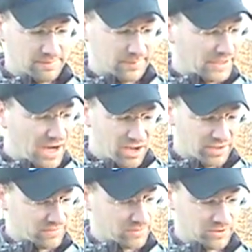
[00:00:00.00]
But
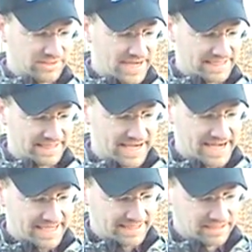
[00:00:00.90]
all of them are dead in the
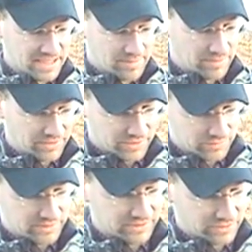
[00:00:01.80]
hand, but this
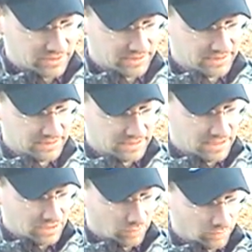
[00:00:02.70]
one is
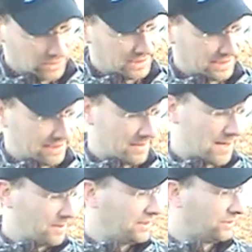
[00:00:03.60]
really, in
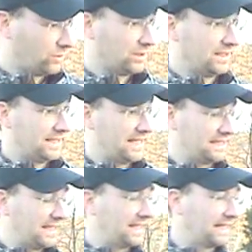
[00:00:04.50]
my opinion, really dead
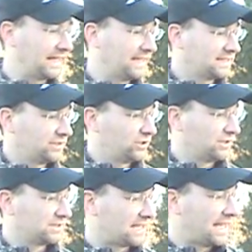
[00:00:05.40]
in the hand, I guess, as you
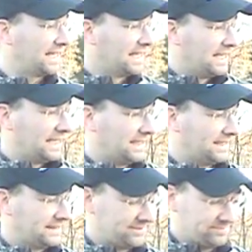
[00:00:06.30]
can say.
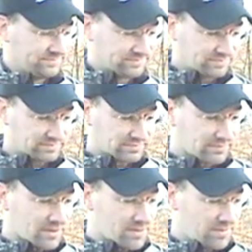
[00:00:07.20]
Um,
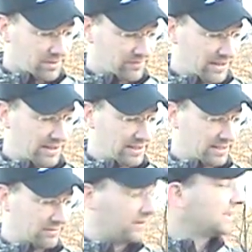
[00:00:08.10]
but very,
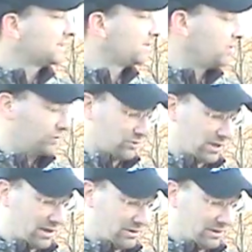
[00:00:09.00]
very smooth
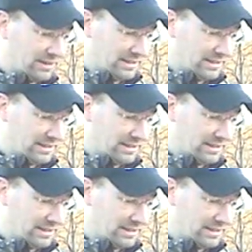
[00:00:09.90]
draw.